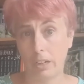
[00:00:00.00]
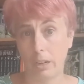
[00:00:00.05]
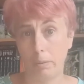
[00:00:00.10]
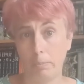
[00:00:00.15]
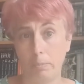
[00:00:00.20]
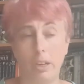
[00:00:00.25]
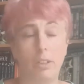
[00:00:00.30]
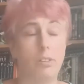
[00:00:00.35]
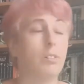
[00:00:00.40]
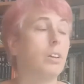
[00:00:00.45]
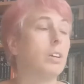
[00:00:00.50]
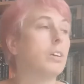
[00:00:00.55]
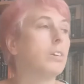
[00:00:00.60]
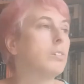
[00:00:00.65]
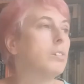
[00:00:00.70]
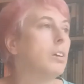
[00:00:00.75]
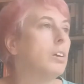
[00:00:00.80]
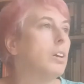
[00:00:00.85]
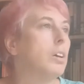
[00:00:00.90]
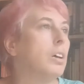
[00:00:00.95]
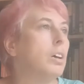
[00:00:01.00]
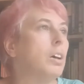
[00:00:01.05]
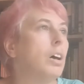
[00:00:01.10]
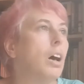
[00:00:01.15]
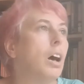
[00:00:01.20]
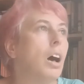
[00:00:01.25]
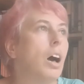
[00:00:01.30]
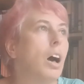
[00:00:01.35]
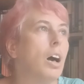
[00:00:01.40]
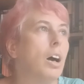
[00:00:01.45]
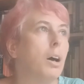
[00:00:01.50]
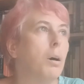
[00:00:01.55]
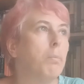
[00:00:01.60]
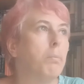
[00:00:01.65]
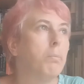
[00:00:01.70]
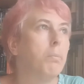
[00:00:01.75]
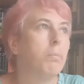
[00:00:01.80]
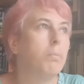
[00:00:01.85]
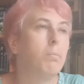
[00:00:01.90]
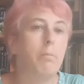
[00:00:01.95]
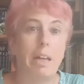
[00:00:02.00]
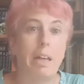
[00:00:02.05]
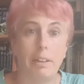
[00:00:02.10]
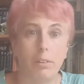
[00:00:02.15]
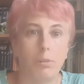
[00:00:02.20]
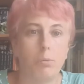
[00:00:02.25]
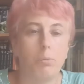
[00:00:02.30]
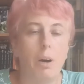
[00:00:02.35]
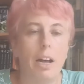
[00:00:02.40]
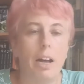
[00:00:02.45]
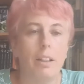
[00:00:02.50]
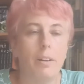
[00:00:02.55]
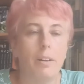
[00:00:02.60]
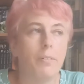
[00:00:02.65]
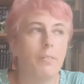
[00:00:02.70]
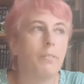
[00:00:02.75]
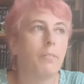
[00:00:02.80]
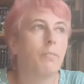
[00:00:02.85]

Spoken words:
meetings then as well.